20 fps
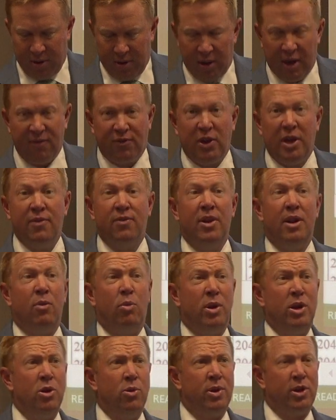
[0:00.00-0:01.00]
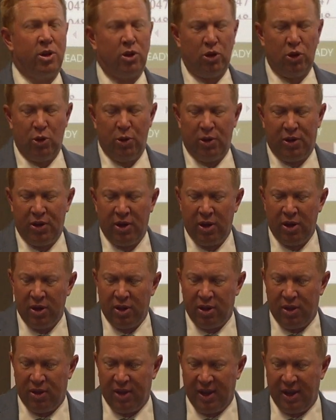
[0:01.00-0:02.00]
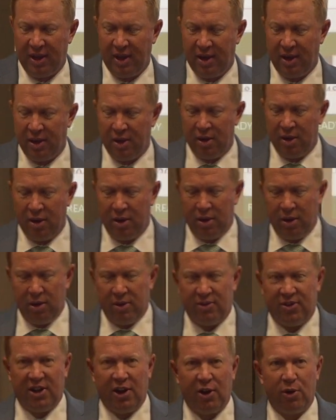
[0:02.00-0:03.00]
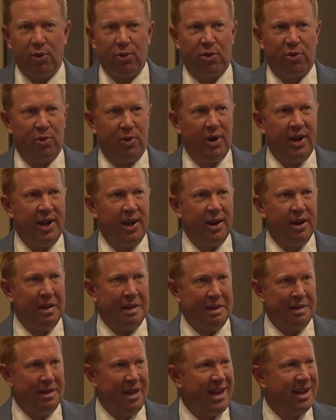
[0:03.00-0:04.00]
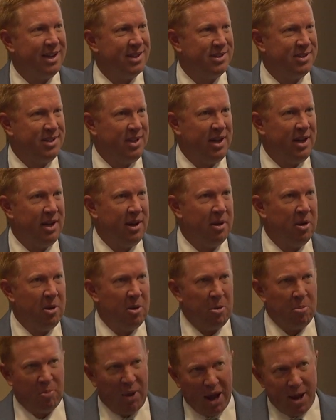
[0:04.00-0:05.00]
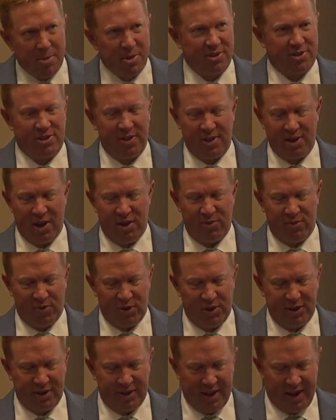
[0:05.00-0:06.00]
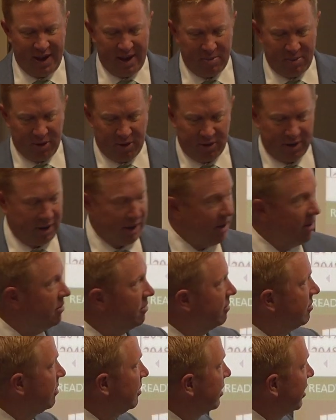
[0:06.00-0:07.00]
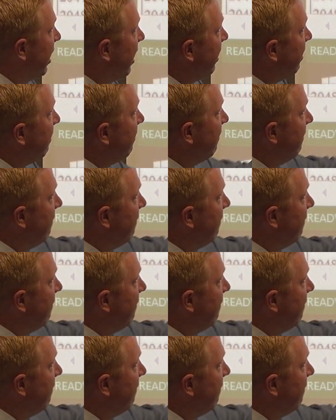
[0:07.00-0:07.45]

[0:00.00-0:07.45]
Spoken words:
even when you include the Tier 3 legacy payments to the unfunded liability, okay,